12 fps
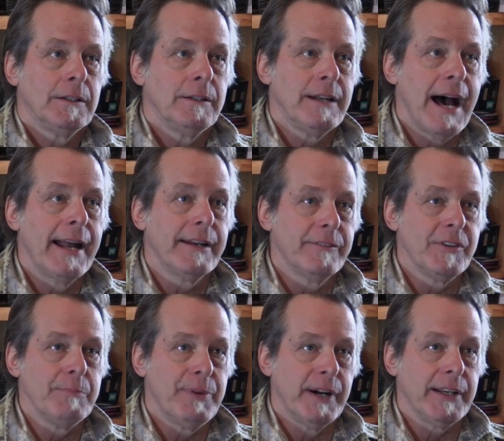not
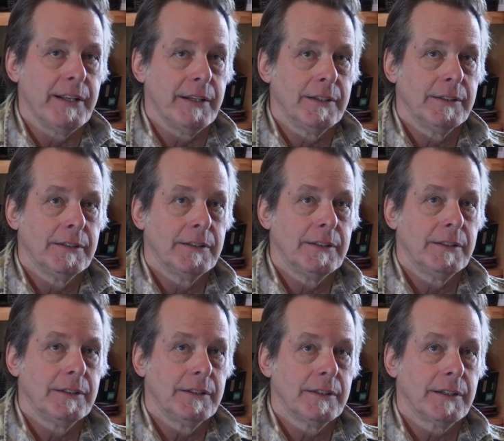everybody
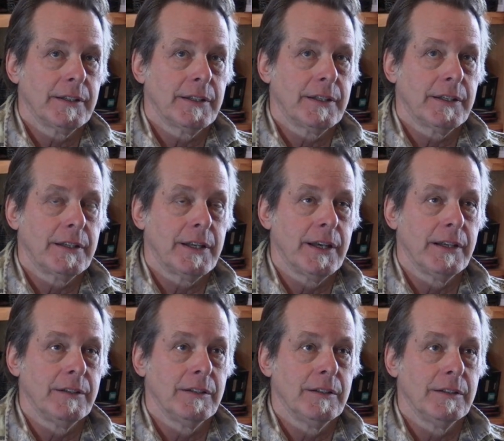
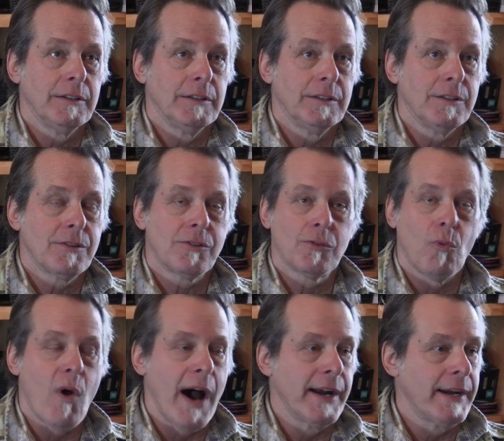can
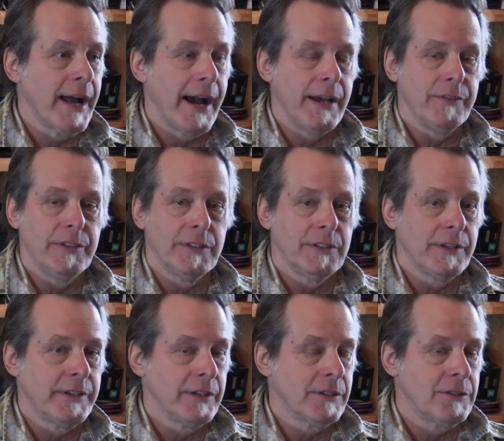swan dive into
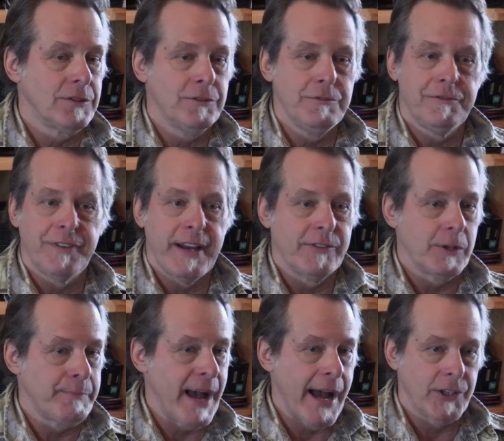their two
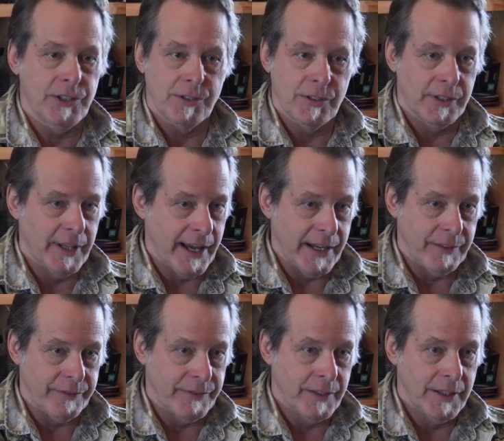favorite passions in
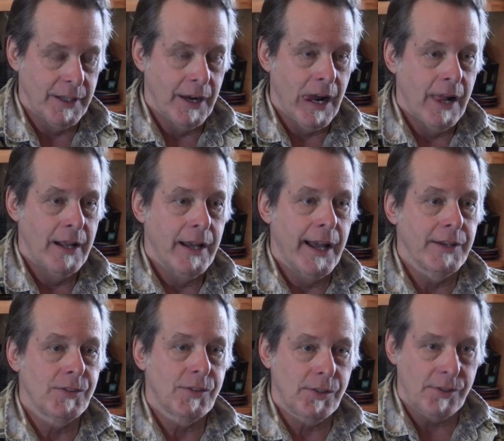life
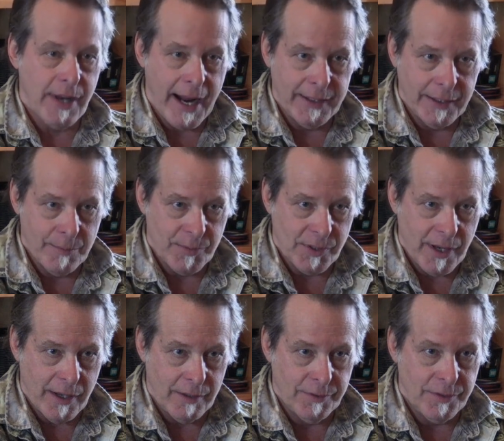and sustain
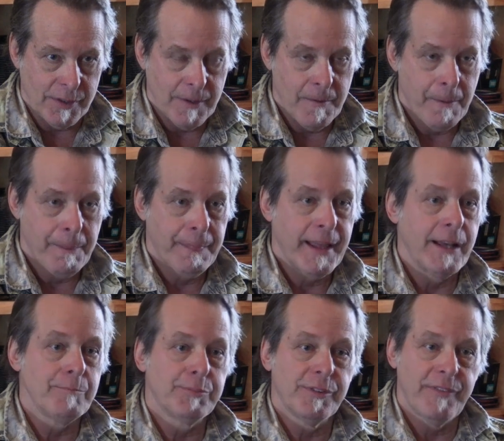themselves
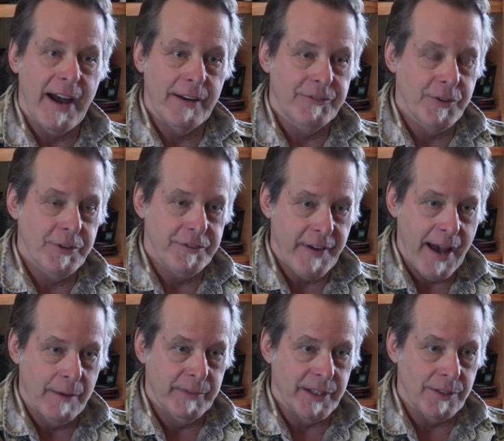and provide for their
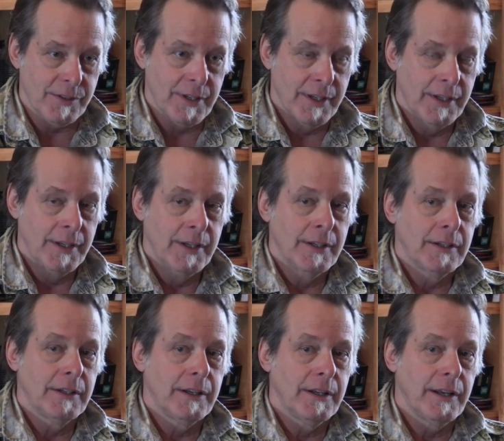families
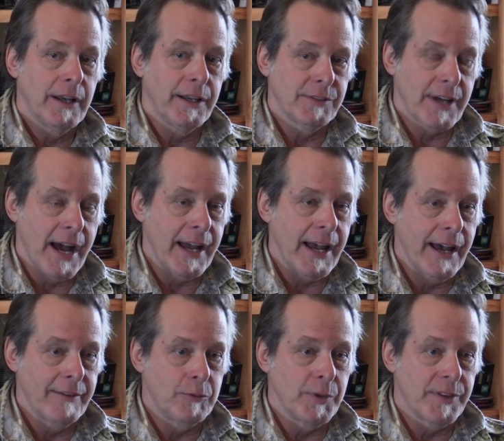as I
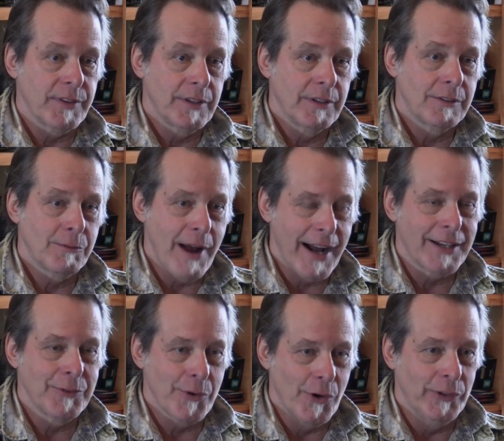have with rock
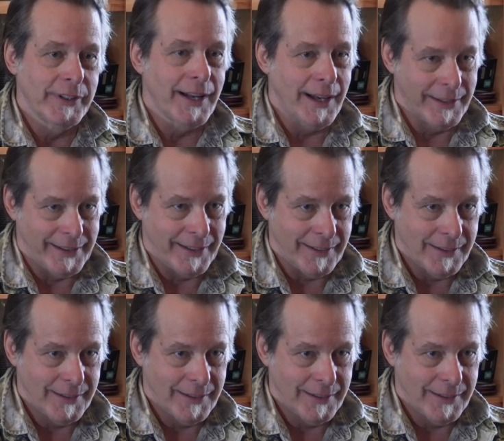and roll and hunting.